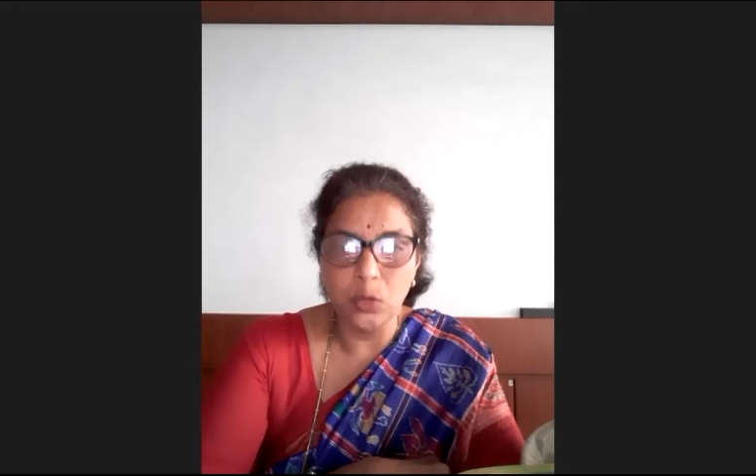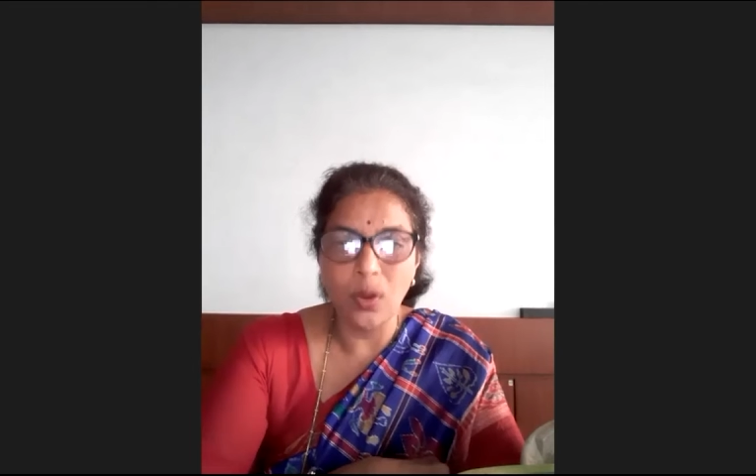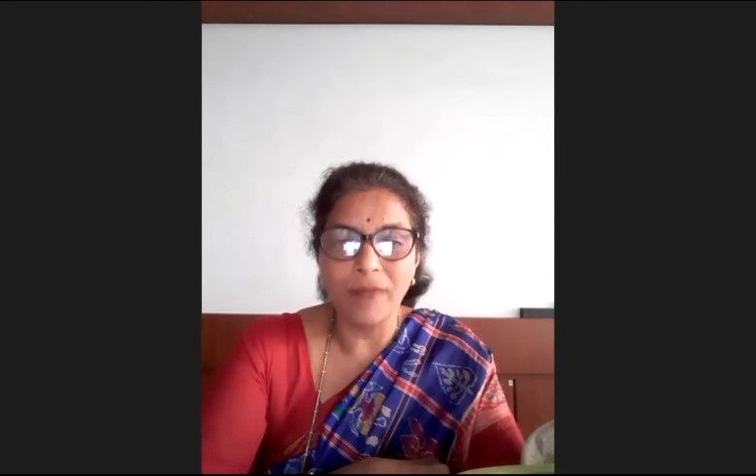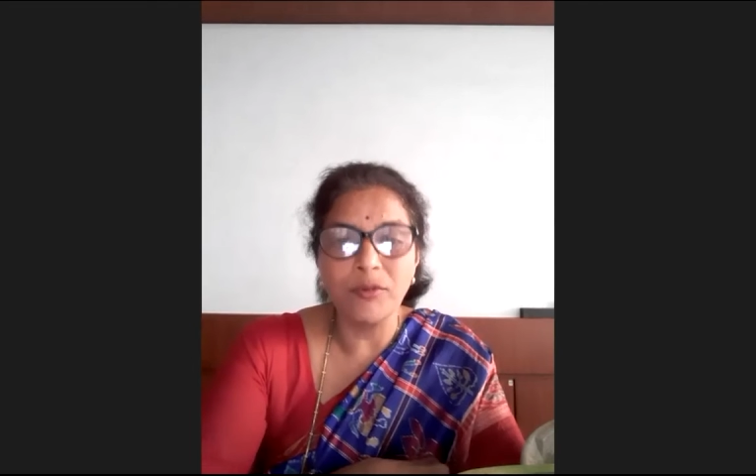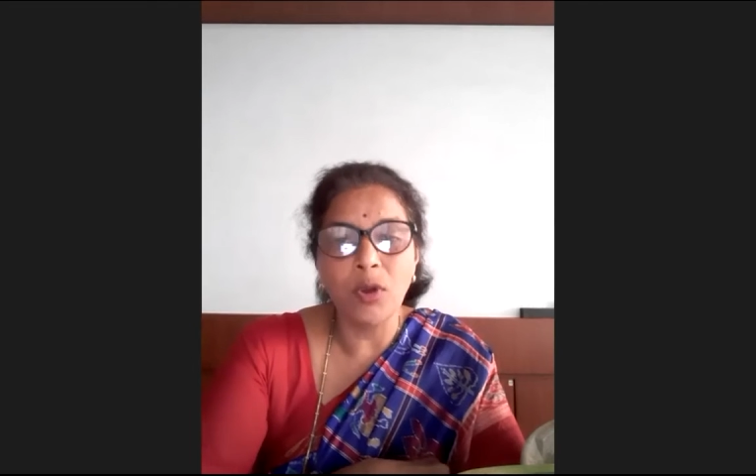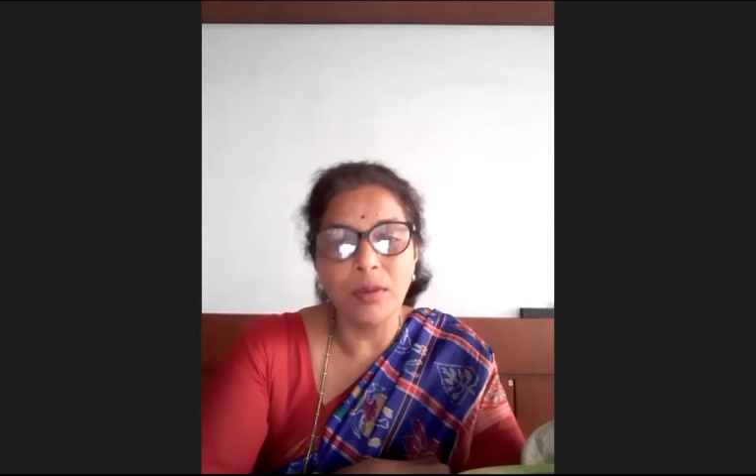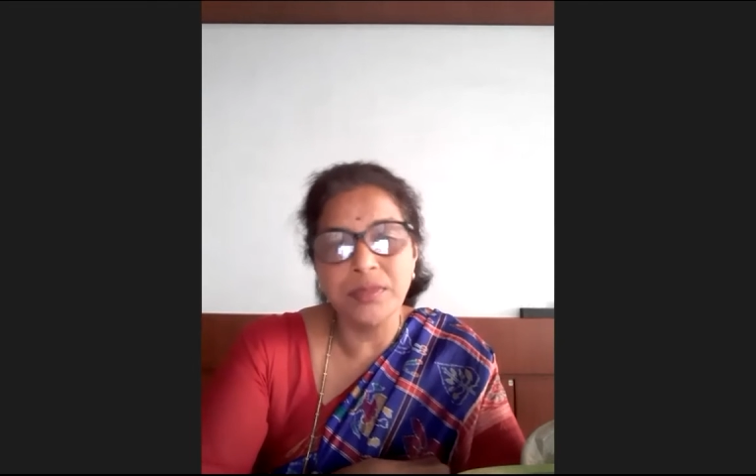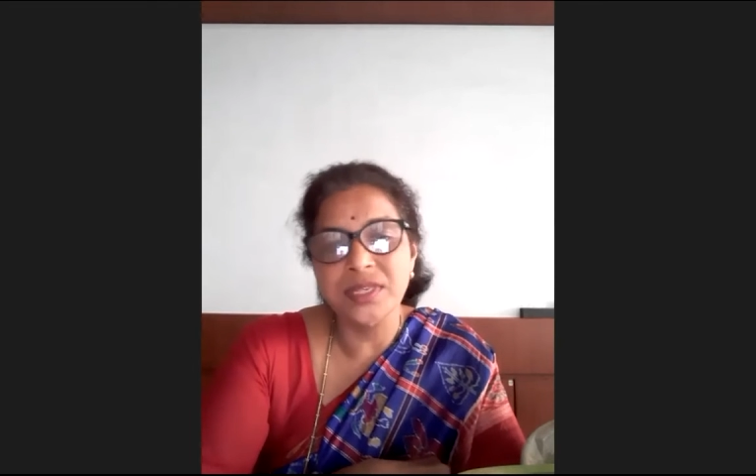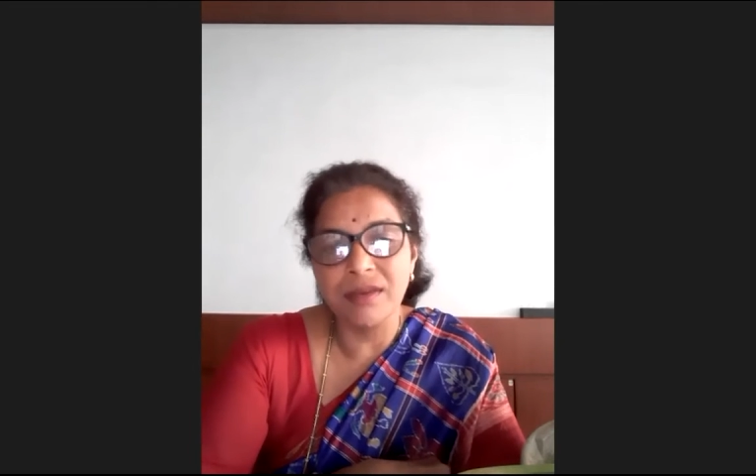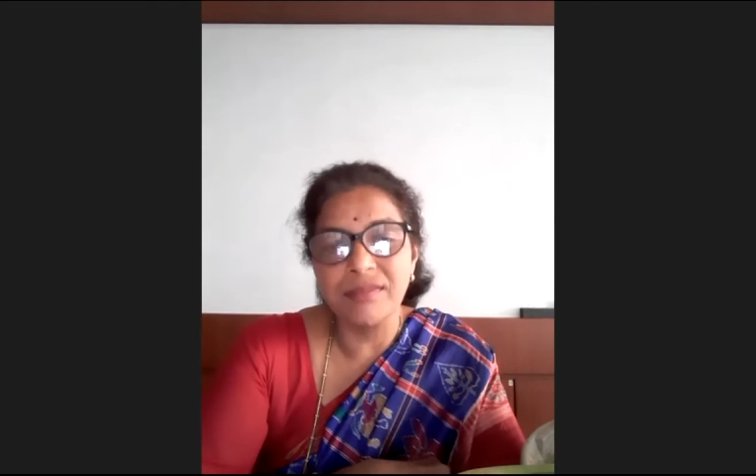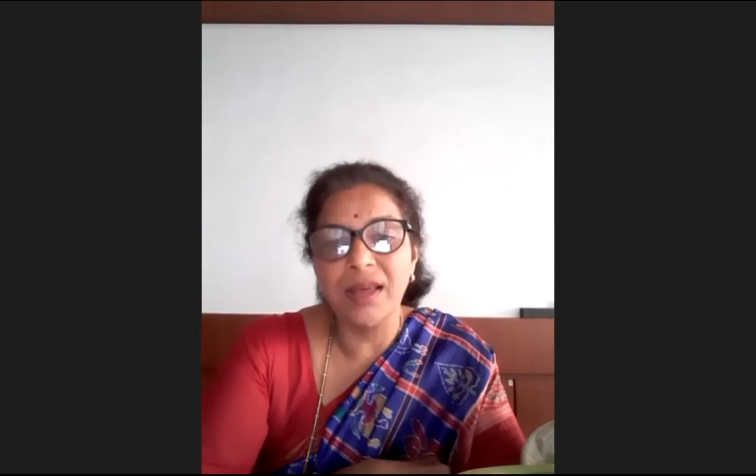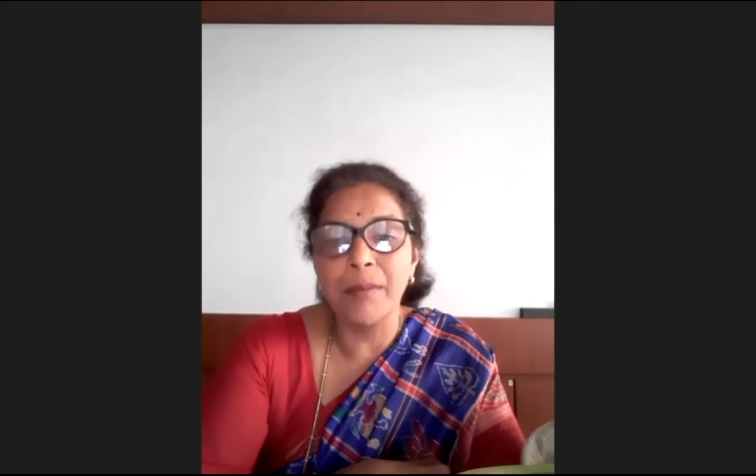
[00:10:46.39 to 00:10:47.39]
have to
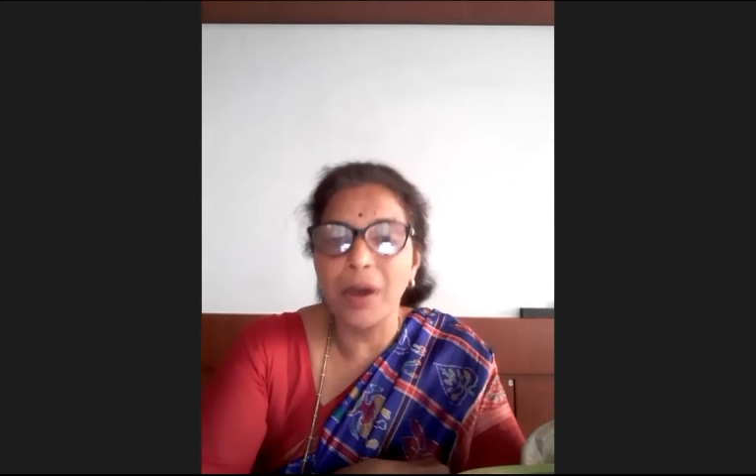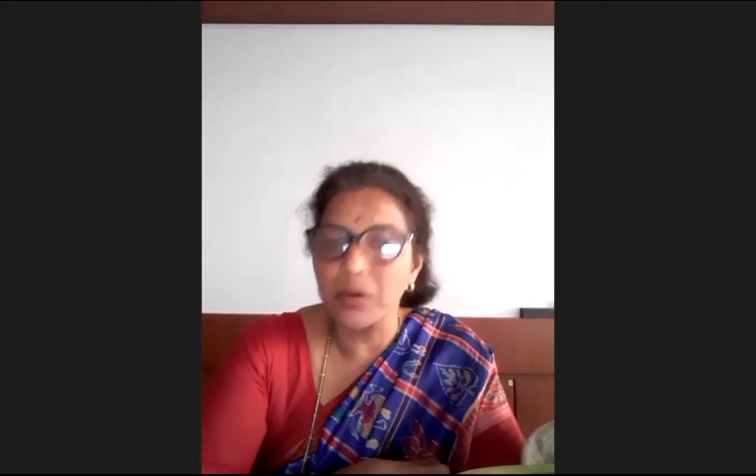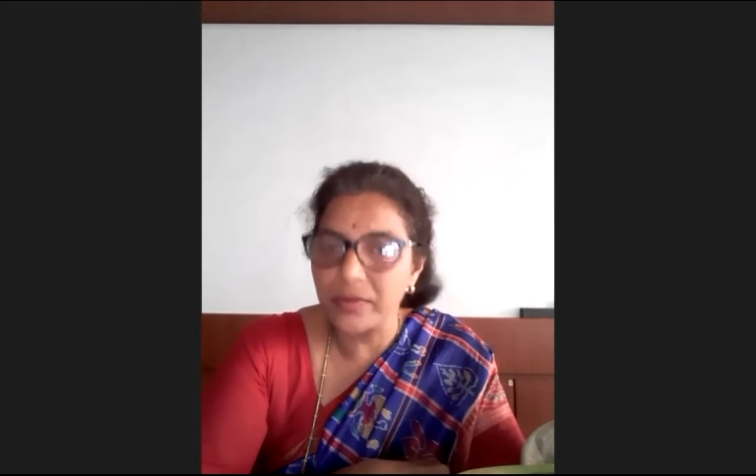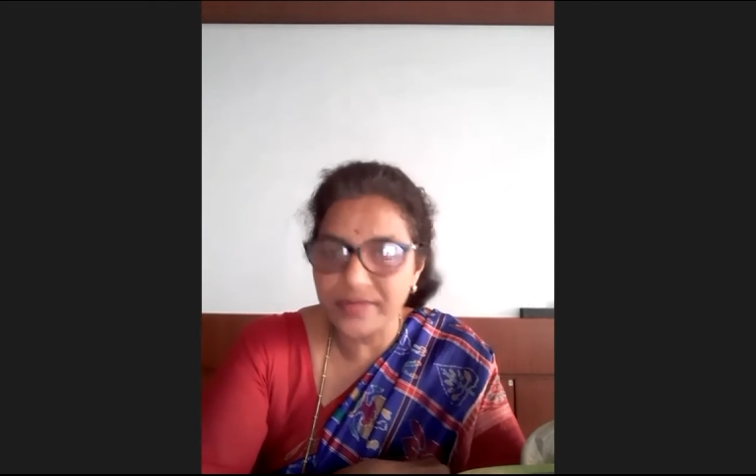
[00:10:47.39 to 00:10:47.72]
observe the amount of